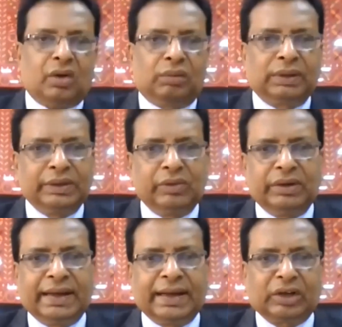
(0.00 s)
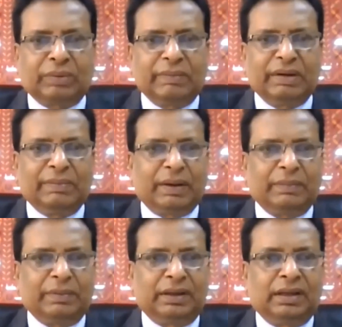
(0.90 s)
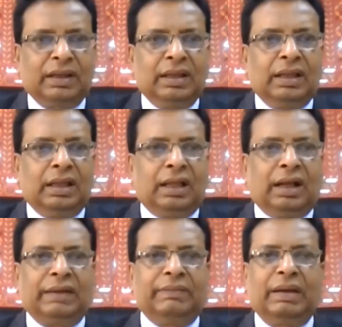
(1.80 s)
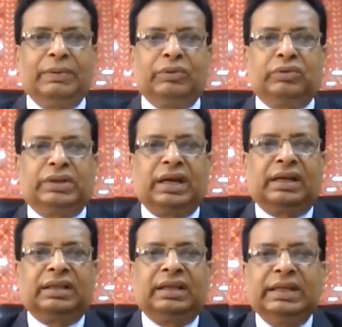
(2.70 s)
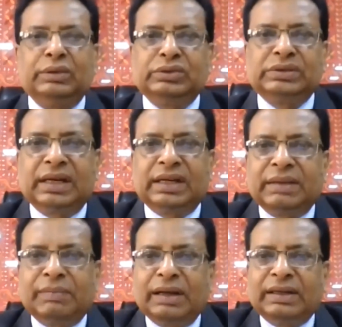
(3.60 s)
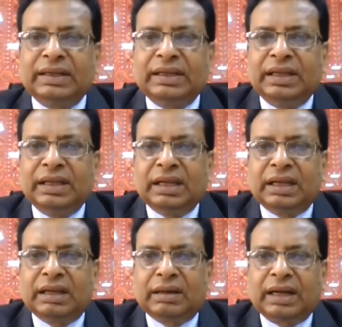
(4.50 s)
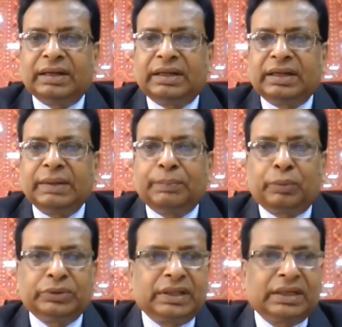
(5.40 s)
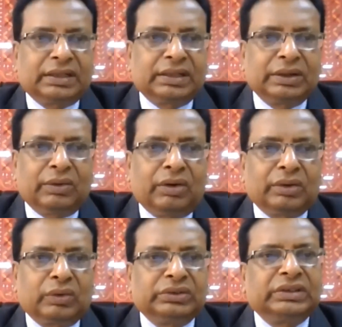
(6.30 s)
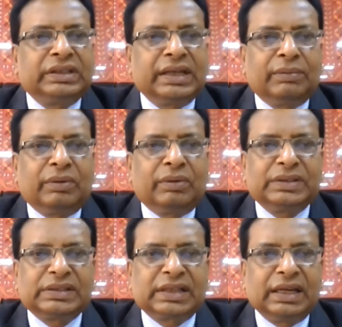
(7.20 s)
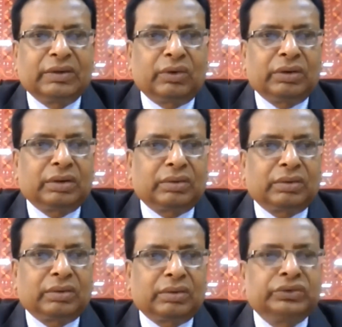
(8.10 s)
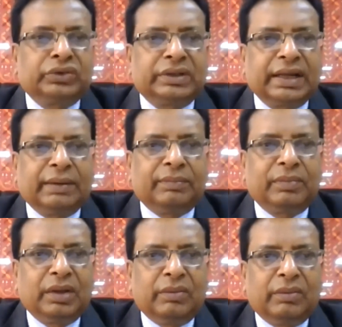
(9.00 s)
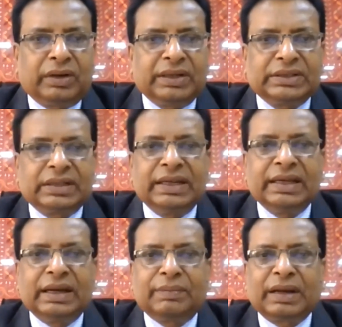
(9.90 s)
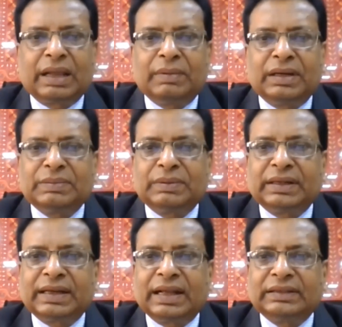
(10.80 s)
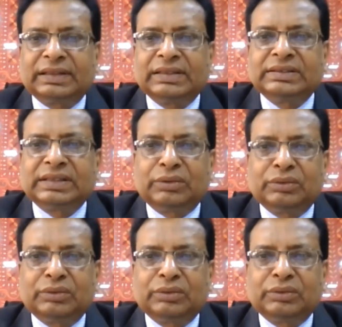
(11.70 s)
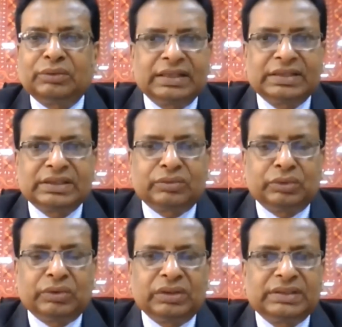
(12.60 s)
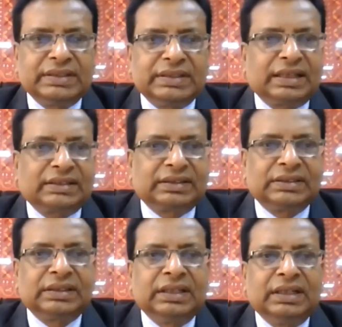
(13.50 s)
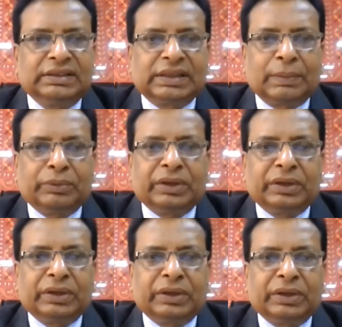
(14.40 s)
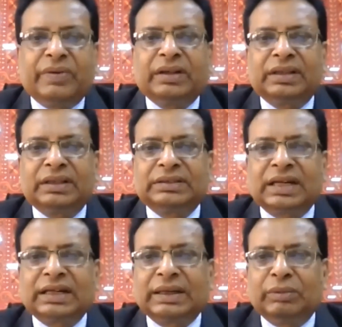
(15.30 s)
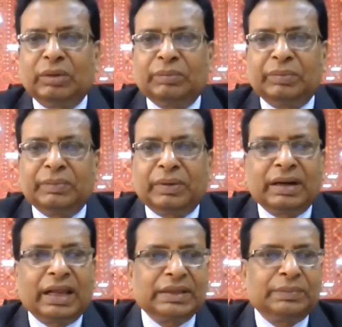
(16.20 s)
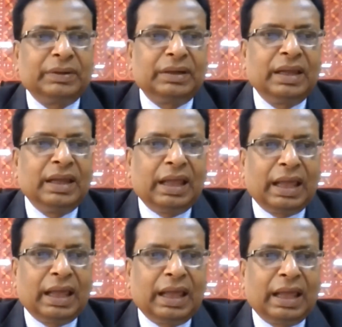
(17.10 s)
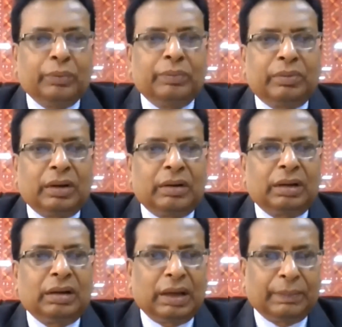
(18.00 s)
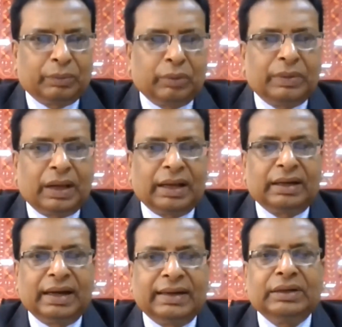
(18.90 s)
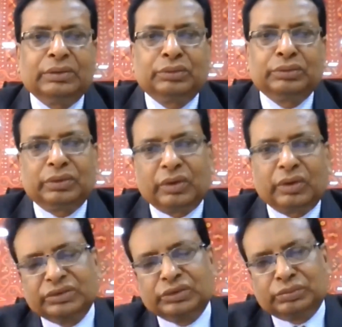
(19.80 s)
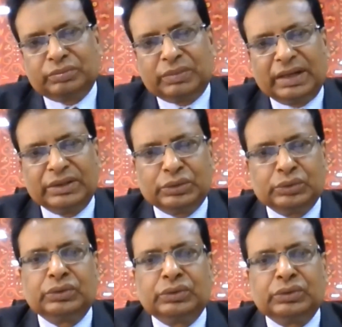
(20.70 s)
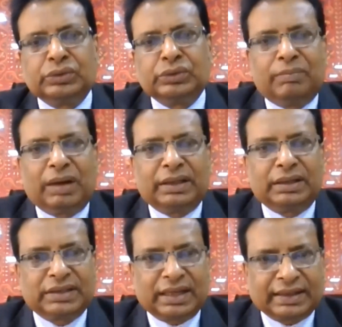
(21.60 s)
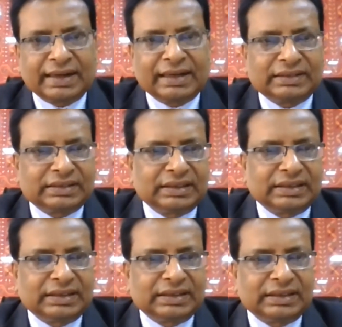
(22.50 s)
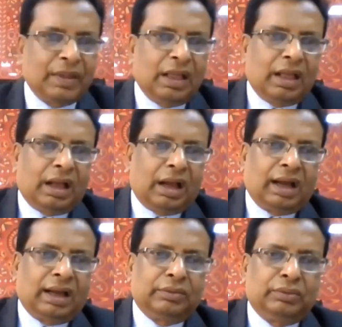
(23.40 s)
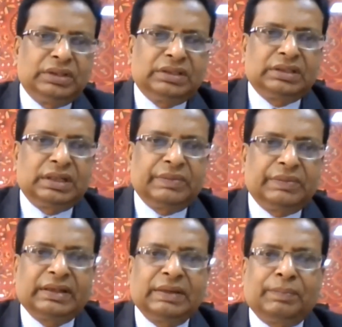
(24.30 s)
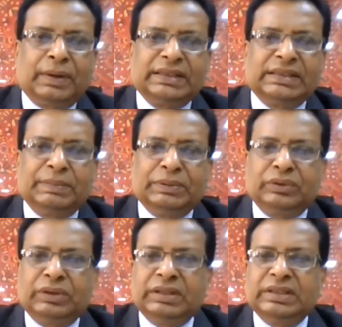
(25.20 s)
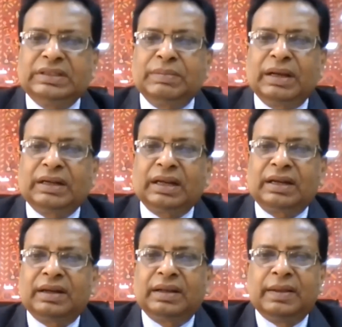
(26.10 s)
of the UN Decade of Family Farming. I am happy to share the news that a multi-country project on consortium for scaling up climate smart agriculture in South Asia, that is we call Sea Success, supported by IFAD and SAARC Development Fund, has been approved and ready to launch very soon by the SAARC Agriculture Center. I wish effective participation in this matter